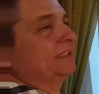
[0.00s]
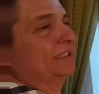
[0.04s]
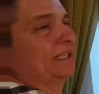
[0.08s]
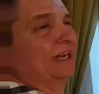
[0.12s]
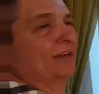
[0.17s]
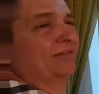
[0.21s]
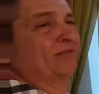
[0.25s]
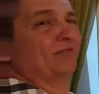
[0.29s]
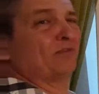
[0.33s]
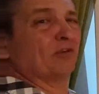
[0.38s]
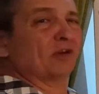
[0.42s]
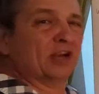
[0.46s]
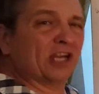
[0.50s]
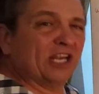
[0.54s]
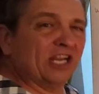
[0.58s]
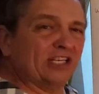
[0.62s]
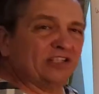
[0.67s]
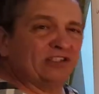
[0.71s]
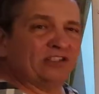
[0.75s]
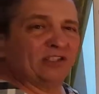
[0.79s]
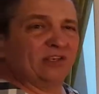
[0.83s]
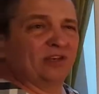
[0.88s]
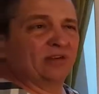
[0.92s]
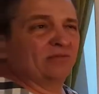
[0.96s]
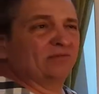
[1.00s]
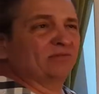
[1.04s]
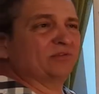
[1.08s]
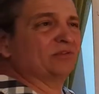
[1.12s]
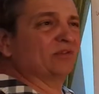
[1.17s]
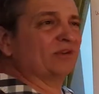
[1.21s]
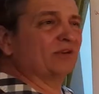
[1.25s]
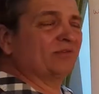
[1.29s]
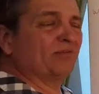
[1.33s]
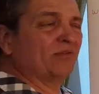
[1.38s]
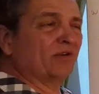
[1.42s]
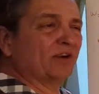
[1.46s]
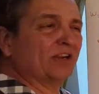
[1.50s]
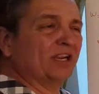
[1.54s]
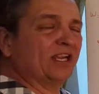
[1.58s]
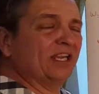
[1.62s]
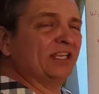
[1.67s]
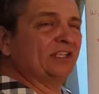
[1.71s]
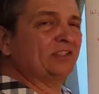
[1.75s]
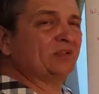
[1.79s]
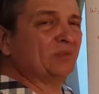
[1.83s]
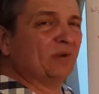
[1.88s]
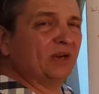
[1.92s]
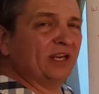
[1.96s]
Got four kids, and three or four
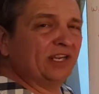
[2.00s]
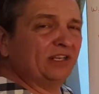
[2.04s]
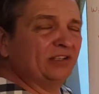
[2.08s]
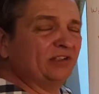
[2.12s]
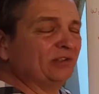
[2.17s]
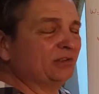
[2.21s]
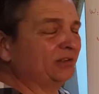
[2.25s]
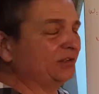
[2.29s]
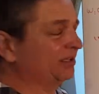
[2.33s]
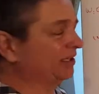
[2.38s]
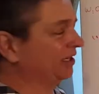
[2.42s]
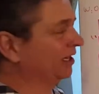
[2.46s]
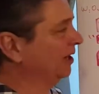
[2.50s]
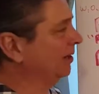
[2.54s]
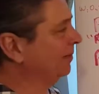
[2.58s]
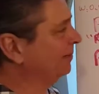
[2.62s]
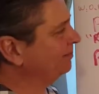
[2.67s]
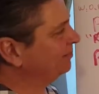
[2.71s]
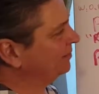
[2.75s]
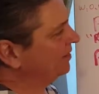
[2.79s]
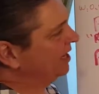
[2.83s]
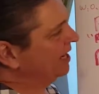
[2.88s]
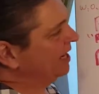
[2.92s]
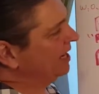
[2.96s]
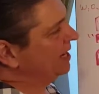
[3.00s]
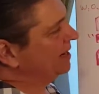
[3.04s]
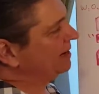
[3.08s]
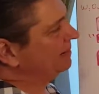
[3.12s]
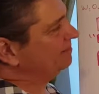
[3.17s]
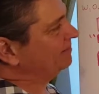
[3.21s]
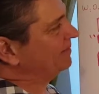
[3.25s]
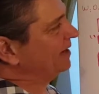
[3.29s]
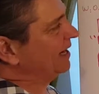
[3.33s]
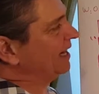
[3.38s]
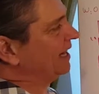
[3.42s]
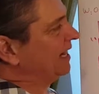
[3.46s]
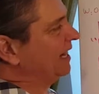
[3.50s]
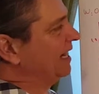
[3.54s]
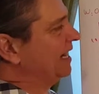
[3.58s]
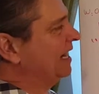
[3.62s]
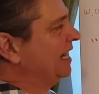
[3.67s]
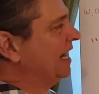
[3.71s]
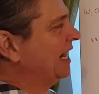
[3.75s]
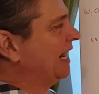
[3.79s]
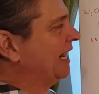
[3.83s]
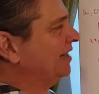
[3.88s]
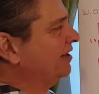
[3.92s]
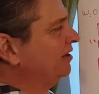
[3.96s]
kids. What do you do, you know? But uh,
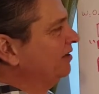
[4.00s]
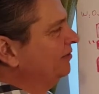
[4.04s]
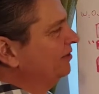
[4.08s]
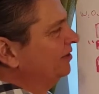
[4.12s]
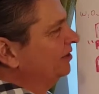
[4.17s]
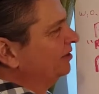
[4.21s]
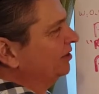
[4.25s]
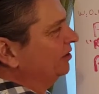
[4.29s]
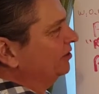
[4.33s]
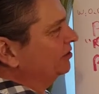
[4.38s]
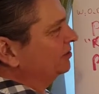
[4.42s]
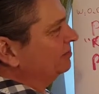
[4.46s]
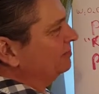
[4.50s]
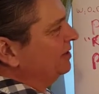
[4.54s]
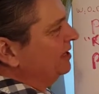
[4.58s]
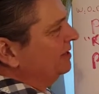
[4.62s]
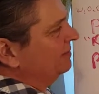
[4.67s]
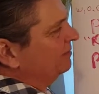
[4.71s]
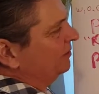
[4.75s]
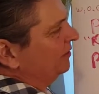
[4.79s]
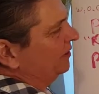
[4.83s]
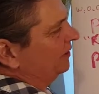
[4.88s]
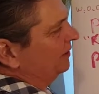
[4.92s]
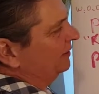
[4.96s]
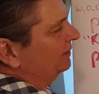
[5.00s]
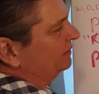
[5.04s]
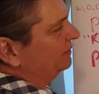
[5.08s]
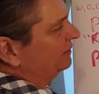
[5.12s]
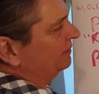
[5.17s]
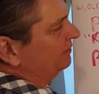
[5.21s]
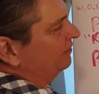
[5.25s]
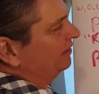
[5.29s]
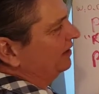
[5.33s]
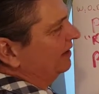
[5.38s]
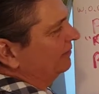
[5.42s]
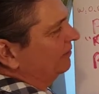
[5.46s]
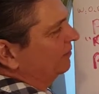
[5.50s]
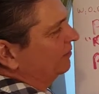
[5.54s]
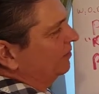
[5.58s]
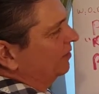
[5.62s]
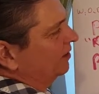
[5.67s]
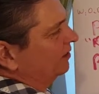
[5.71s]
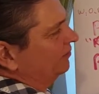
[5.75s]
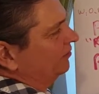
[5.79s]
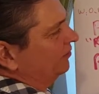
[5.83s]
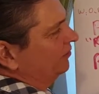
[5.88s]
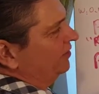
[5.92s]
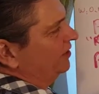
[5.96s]
I know that those people, if you ever
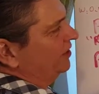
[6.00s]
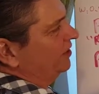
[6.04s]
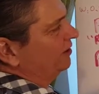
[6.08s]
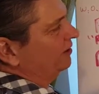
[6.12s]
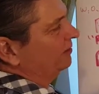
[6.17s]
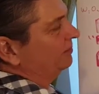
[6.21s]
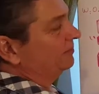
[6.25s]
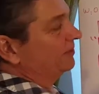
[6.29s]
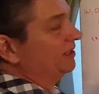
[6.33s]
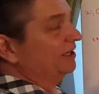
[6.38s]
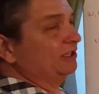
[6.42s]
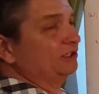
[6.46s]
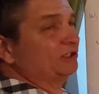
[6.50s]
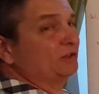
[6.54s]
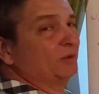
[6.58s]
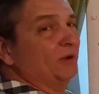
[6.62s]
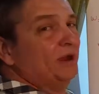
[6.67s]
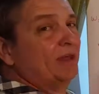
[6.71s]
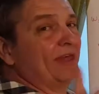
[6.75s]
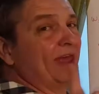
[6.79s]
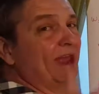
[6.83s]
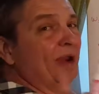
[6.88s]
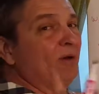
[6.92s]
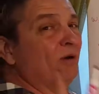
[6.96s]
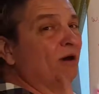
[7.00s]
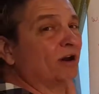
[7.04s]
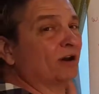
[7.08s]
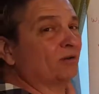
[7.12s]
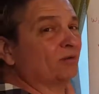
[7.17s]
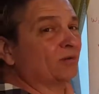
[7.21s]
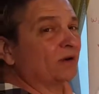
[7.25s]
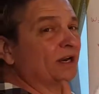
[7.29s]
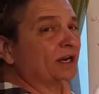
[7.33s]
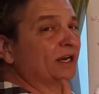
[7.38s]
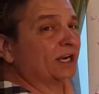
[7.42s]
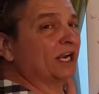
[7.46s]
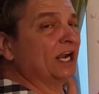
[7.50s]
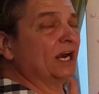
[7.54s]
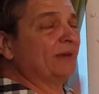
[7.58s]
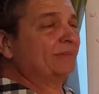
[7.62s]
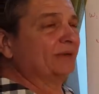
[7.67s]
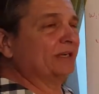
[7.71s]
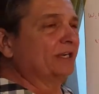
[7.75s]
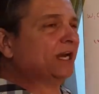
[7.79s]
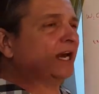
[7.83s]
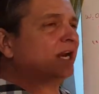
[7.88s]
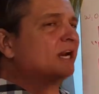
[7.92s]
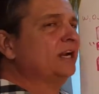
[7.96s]
work for the Europeans away, they want to run a
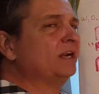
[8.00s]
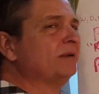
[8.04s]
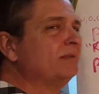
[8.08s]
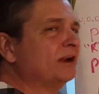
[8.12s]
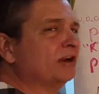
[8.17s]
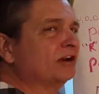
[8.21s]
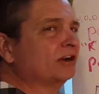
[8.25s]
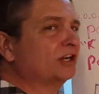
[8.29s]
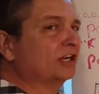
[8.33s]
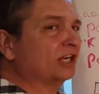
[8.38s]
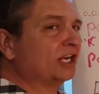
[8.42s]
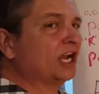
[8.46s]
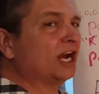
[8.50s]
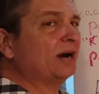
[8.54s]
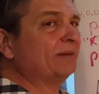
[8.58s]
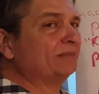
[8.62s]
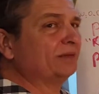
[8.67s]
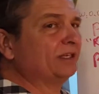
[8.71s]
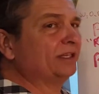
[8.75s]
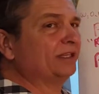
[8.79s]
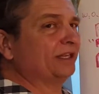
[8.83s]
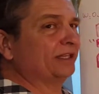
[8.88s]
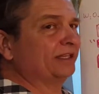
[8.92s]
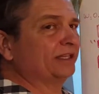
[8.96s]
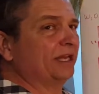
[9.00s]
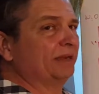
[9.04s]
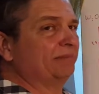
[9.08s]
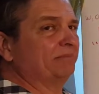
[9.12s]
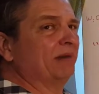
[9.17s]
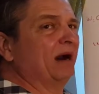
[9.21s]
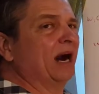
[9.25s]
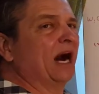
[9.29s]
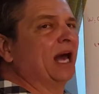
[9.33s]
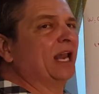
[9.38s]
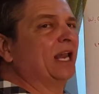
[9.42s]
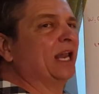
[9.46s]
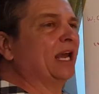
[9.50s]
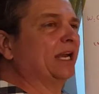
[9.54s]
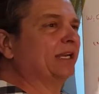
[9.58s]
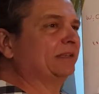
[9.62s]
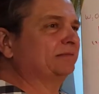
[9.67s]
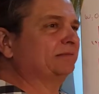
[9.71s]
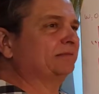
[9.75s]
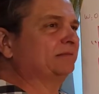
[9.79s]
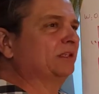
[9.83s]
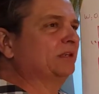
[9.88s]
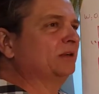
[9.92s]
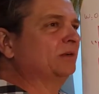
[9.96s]
company, not an American company that they bought,
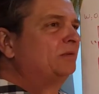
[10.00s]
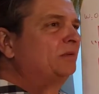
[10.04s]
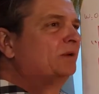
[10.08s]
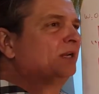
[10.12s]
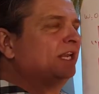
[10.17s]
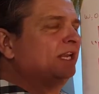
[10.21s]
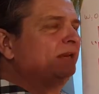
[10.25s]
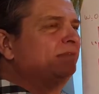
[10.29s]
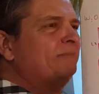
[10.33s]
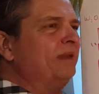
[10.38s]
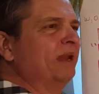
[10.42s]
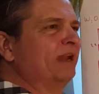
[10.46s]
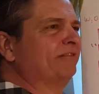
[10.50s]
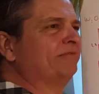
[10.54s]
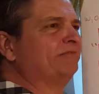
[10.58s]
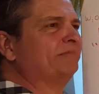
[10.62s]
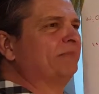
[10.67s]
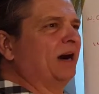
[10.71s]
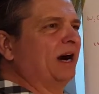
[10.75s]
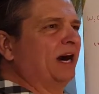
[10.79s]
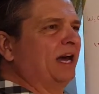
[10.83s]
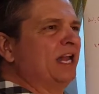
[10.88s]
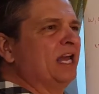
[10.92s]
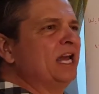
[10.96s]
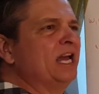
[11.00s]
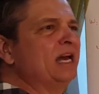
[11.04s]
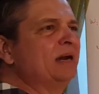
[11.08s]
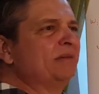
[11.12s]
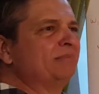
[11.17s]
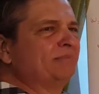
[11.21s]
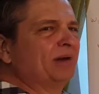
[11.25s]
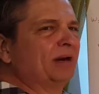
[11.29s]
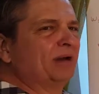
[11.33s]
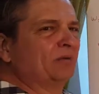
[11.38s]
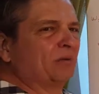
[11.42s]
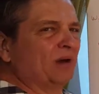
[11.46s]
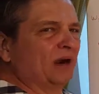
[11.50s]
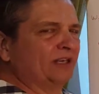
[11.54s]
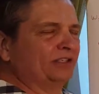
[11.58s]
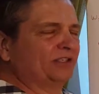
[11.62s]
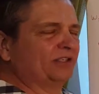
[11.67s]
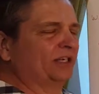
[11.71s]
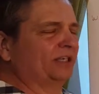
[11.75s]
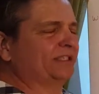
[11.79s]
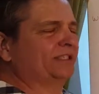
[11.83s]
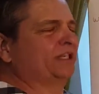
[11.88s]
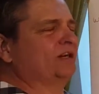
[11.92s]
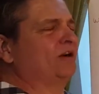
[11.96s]
like when InBev bought
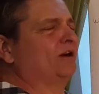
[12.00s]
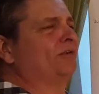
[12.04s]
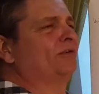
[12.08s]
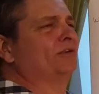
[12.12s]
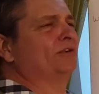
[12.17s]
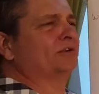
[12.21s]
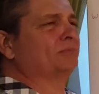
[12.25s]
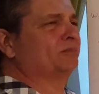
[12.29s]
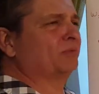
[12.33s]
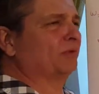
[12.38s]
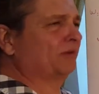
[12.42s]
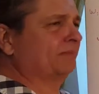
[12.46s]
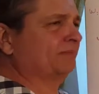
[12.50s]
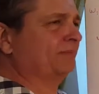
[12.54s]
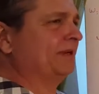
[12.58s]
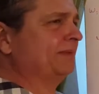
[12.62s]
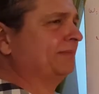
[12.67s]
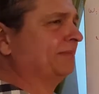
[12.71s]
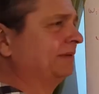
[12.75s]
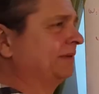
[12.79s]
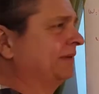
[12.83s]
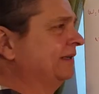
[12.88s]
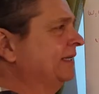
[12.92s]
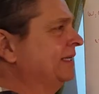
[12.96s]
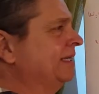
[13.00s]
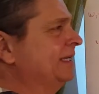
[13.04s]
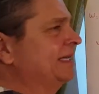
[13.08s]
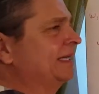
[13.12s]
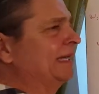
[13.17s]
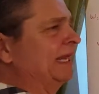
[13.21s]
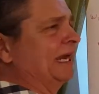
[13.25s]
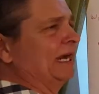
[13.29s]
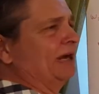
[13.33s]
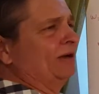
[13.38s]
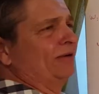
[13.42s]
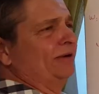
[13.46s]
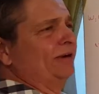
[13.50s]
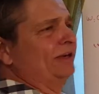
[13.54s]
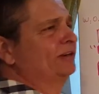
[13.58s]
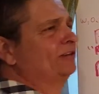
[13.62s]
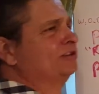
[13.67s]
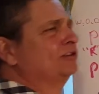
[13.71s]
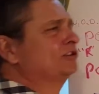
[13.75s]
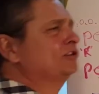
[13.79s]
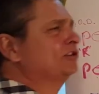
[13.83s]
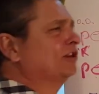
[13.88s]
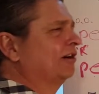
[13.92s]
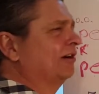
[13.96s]
Budweiser. all oh, those poor people. They go in there
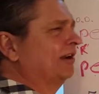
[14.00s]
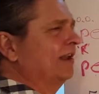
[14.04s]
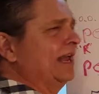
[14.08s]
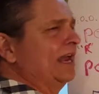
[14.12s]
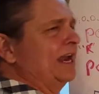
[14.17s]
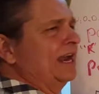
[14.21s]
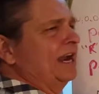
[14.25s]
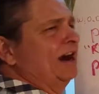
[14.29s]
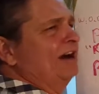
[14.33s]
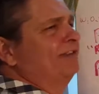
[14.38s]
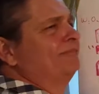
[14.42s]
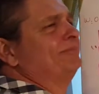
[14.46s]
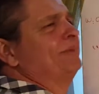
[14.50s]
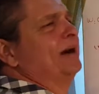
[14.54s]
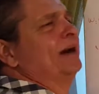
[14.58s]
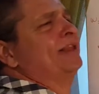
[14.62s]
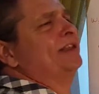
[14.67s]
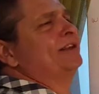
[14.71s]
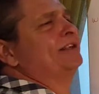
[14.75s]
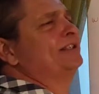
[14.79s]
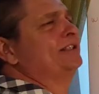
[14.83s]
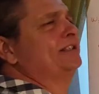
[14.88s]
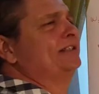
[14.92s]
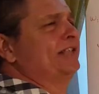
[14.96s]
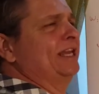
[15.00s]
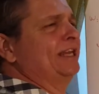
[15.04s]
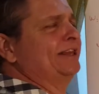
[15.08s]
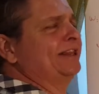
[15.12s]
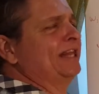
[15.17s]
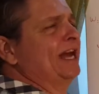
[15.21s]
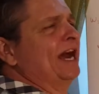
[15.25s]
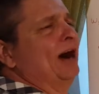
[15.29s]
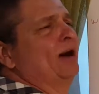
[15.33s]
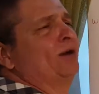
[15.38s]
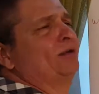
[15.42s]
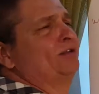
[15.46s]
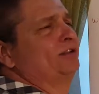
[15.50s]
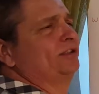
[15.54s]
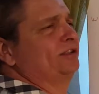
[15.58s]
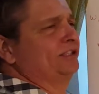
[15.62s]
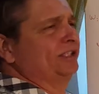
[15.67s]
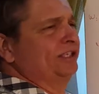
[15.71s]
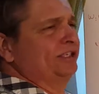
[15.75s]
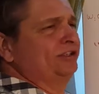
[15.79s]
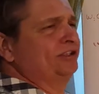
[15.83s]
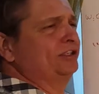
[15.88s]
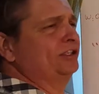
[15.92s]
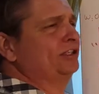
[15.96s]
and just start laying off by the
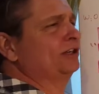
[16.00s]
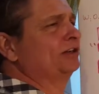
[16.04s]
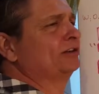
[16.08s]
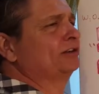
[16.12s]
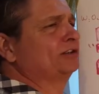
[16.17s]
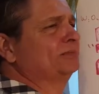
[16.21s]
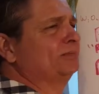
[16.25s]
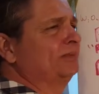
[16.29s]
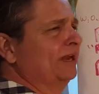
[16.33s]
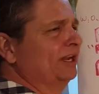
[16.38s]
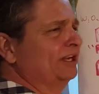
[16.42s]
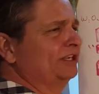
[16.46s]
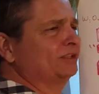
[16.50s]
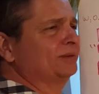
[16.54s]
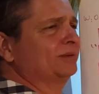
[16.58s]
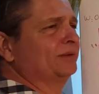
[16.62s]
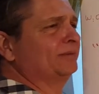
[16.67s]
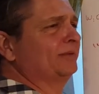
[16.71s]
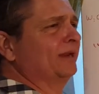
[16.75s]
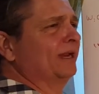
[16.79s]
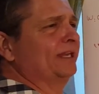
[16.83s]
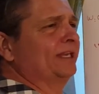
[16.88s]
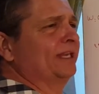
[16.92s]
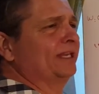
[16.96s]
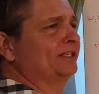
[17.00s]
thousands, engineers, management, man.